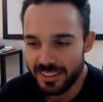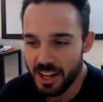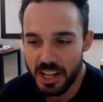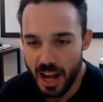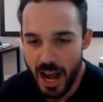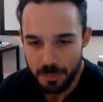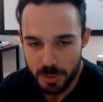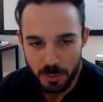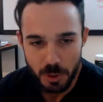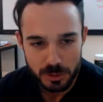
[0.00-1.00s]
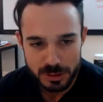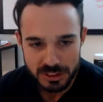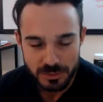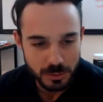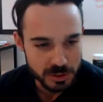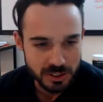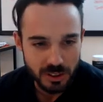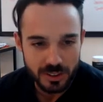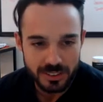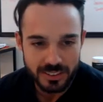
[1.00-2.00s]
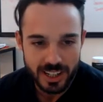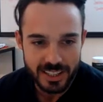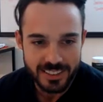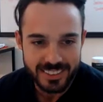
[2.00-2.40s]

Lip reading: an optimal result, right?